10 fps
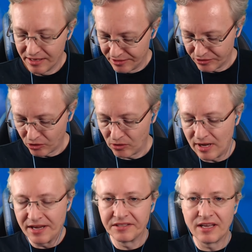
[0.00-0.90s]
So
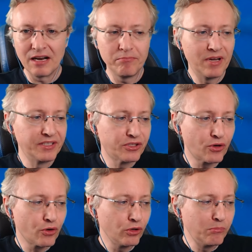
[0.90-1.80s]
I set up my
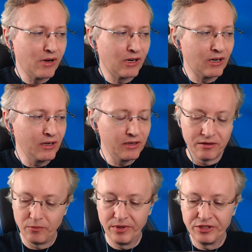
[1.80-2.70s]
scroll bar,
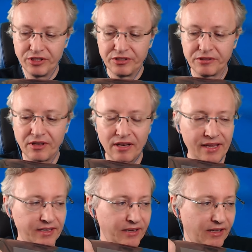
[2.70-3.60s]
which is
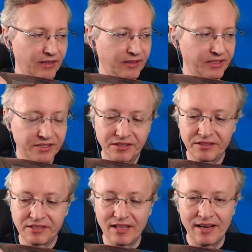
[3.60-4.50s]
like this
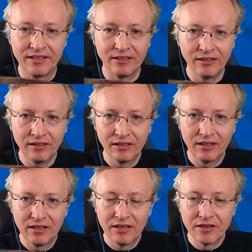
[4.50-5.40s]
slider,
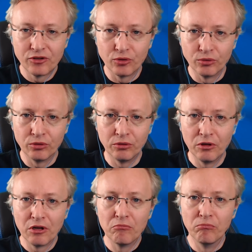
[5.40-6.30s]
to
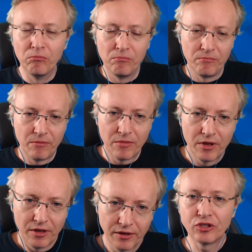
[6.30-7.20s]

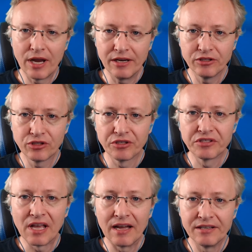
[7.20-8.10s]
change the
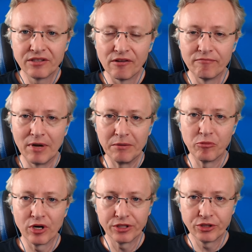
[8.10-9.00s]
size of my
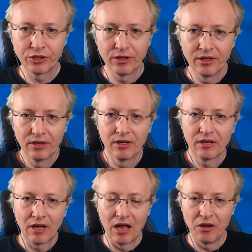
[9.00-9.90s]
brush
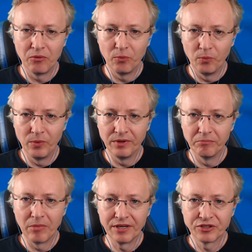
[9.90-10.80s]

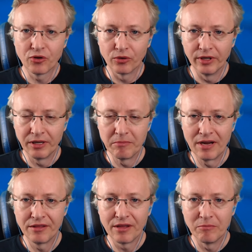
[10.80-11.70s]
by scrolling
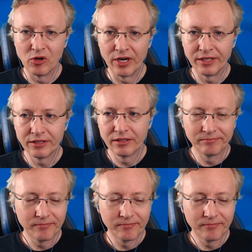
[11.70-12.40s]
my thumb on it.